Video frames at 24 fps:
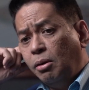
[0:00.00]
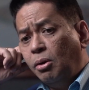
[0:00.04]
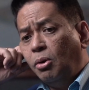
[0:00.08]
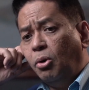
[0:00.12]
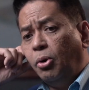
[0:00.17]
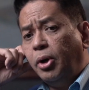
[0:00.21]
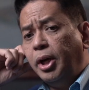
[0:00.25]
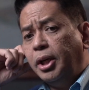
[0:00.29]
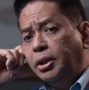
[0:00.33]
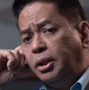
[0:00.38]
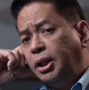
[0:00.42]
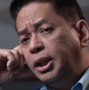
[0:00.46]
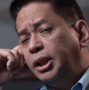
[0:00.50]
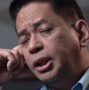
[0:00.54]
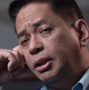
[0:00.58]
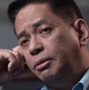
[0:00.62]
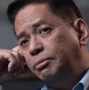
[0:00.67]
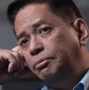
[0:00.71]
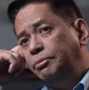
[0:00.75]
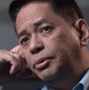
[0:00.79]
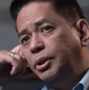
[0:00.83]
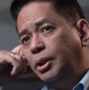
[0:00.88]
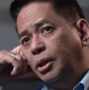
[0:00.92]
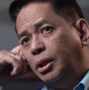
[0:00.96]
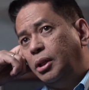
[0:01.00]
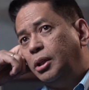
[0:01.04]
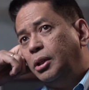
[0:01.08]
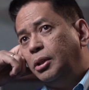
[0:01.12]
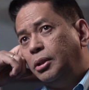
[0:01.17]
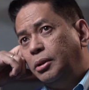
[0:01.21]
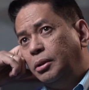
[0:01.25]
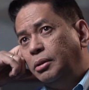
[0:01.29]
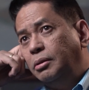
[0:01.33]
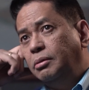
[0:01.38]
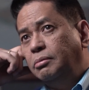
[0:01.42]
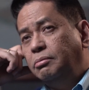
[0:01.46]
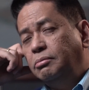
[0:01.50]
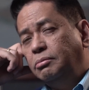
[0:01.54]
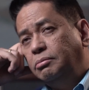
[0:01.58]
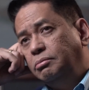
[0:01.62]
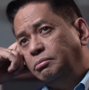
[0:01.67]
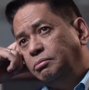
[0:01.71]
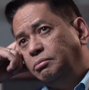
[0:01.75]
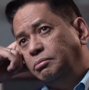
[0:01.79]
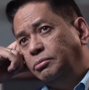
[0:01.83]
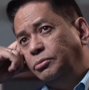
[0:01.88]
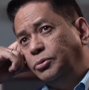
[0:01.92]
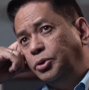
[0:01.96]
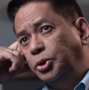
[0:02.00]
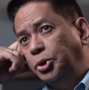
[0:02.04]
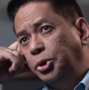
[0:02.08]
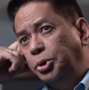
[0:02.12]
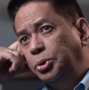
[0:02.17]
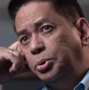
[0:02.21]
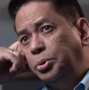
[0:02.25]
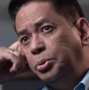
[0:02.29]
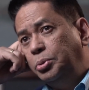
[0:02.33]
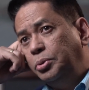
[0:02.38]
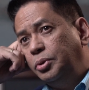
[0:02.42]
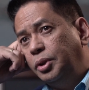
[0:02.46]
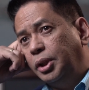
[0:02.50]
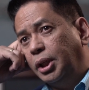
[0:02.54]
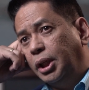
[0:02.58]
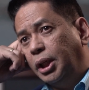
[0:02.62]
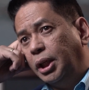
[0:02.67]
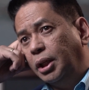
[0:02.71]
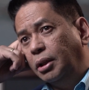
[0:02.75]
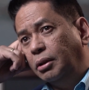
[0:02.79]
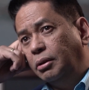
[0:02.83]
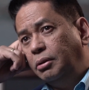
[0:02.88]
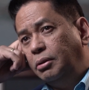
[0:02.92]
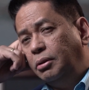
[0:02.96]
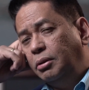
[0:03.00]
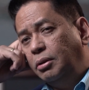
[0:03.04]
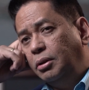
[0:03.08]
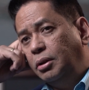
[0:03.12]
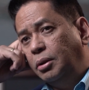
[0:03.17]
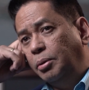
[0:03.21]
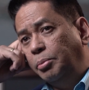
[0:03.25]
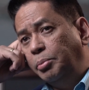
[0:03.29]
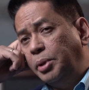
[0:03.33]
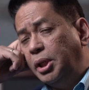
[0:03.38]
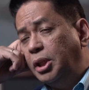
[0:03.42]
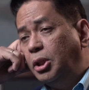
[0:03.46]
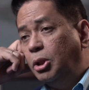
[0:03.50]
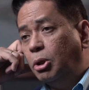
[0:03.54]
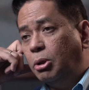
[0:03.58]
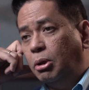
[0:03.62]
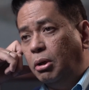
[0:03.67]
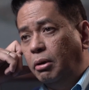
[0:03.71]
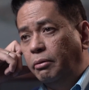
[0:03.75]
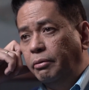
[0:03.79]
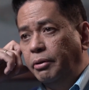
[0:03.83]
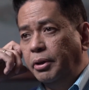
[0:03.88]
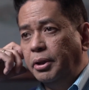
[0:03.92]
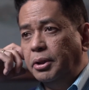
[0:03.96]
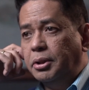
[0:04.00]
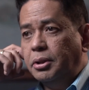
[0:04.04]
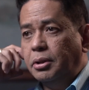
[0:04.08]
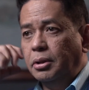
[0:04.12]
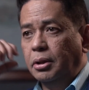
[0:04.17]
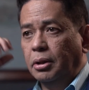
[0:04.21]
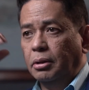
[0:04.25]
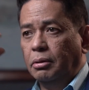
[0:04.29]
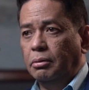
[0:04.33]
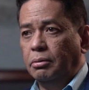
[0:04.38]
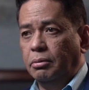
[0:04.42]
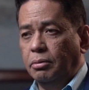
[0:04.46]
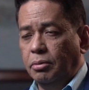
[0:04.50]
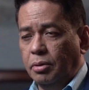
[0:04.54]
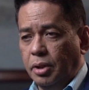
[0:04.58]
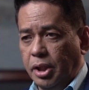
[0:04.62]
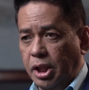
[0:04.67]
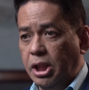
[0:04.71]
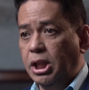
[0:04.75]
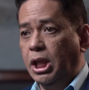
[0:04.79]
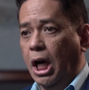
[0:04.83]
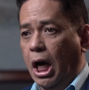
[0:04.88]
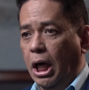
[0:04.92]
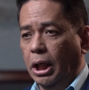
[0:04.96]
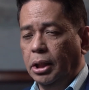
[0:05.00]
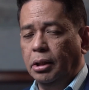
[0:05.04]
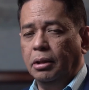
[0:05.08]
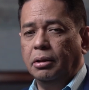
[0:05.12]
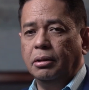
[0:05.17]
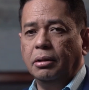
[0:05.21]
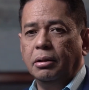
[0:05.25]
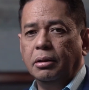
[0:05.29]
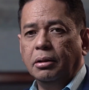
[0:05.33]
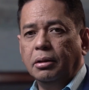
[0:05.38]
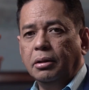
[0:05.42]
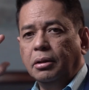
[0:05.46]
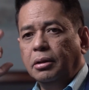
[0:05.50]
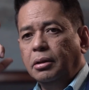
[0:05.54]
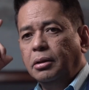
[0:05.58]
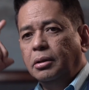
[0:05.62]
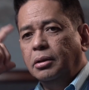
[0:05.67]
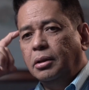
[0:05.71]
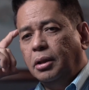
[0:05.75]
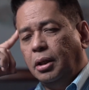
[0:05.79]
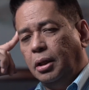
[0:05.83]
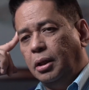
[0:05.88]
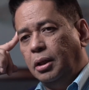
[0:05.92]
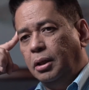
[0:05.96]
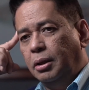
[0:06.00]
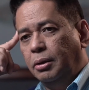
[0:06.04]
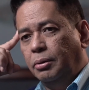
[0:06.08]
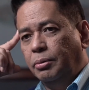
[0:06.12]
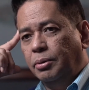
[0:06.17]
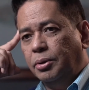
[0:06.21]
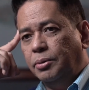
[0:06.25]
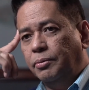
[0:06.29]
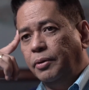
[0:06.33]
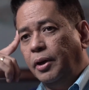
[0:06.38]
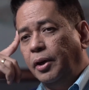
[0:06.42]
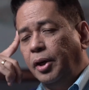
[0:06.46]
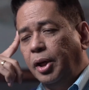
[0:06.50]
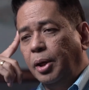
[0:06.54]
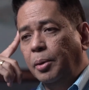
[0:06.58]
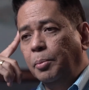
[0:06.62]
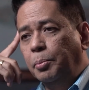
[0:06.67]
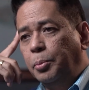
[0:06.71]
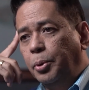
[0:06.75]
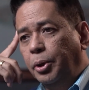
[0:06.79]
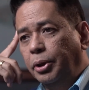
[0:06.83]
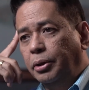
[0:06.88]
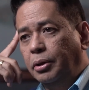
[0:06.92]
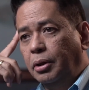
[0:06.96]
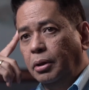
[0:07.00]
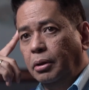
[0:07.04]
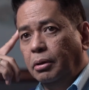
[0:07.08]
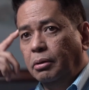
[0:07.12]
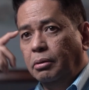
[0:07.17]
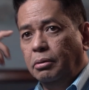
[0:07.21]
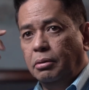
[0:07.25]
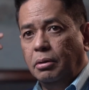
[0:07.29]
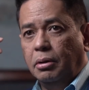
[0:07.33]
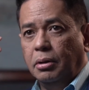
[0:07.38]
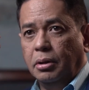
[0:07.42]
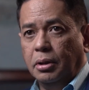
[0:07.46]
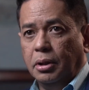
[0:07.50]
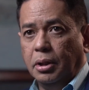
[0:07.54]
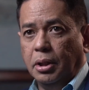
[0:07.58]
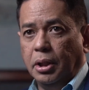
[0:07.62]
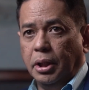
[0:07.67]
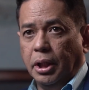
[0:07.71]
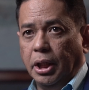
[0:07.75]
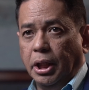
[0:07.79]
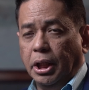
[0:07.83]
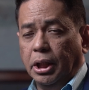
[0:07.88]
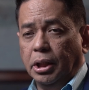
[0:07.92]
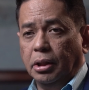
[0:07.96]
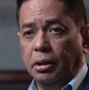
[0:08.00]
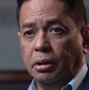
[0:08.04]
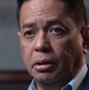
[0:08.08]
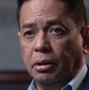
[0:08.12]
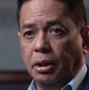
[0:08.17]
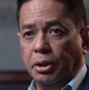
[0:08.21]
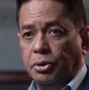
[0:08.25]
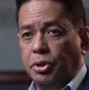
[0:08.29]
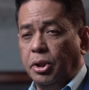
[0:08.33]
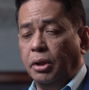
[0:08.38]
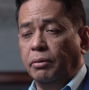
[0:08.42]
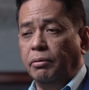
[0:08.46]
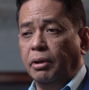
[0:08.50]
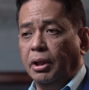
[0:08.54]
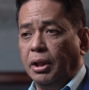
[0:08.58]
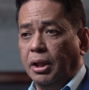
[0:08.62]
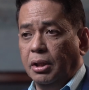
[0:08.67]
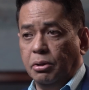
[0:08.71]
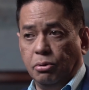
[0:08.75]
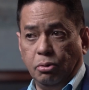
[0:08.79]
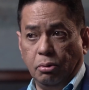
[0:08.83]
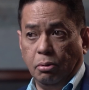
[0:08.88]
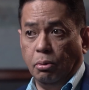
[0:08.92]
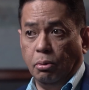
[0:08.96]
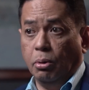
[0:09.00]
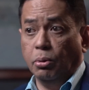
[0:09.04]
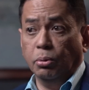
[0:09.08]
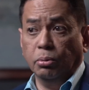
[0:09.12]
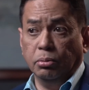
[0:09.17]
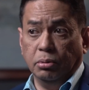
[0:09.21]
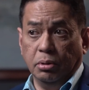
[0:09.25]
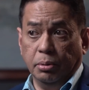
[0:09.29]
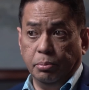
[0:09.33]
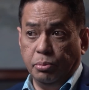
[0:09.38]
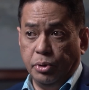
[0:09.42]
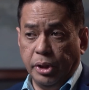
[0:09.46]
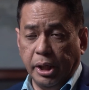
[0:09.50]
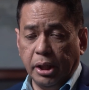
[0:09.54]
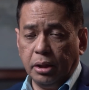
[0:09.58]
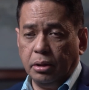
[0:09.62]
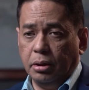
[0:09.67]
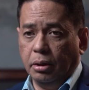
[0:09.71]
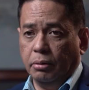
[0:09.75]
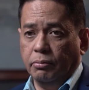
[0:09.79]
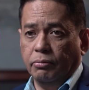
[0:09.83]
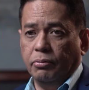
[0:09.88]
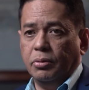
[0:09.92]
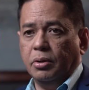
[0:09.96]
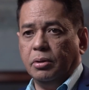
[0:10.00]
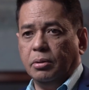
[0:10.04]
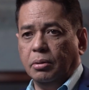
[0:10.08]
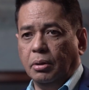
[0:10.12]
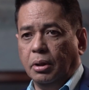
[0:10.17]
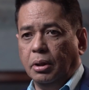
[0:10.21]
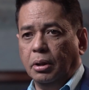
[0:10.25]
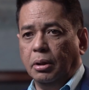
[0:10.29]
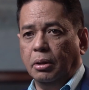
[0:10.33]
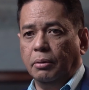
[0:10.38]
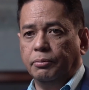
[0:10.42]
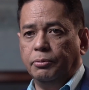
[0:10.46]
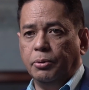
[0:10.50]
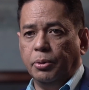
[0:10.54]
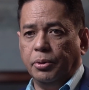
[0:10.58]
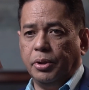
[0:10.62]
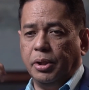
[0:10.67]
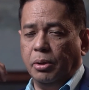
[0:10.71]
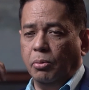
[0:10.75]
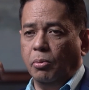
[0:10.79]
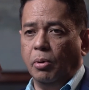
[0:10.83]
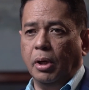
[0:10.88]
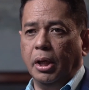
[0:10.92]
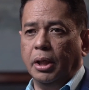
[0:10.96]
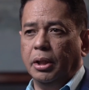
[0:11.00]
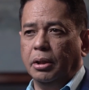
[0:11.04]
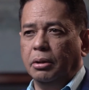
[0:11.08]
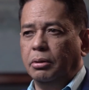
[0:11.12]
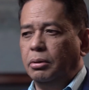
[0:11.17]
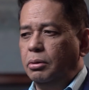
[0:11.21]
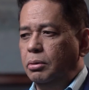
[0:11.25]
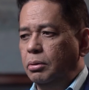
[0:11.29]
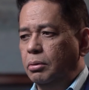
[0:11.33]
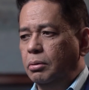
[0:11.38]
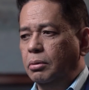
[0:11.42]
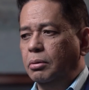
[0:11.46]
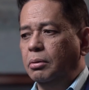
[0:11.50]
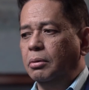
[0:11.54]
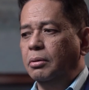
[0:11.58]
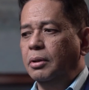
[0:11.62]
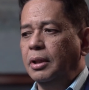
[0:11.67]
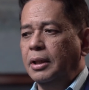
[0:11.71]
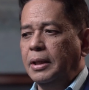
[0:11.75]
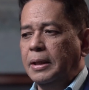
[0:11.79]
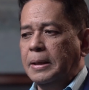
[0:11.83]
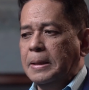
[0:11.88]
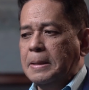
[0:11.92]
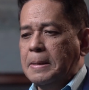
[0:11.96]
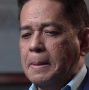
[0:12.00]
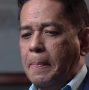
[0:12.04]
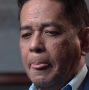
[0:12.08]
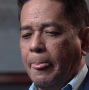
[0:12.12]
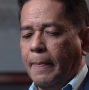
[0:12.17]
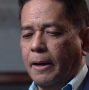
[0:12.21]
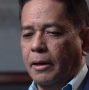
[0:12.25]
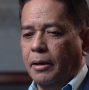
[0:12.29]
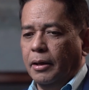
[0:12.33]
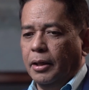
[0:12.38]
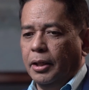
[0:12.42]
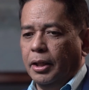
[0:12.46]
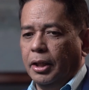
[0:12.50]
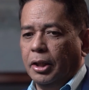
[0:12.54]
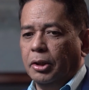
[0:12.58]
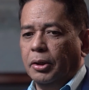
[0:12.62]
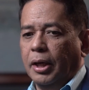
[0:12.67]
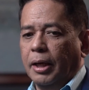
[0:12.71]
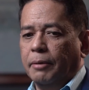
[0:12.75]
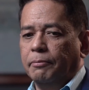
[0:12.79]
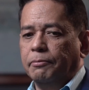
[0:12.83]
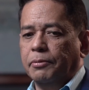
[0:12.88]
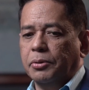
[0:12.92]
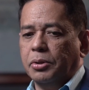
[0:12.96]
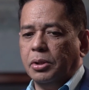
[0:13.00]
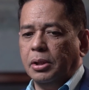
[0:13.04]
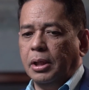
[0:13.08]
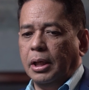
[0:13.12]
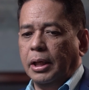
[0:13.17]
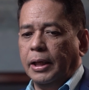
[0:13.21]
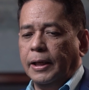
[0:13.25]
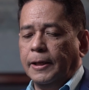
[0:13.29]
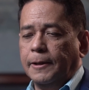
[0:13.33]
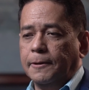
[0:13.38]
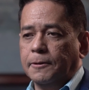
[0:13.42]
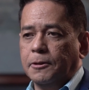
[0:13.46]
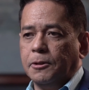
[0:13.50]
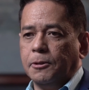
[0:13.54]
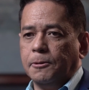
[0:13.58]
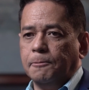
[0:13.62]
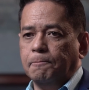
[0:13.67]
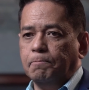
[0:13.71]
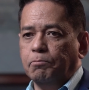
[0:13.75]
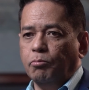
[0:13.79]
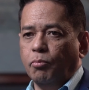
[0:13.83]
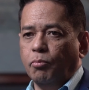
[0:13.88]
Well, I think FVR knew that the media coverage that he got was very important in achieving his own objectives. Of course, he wanted to, emphasize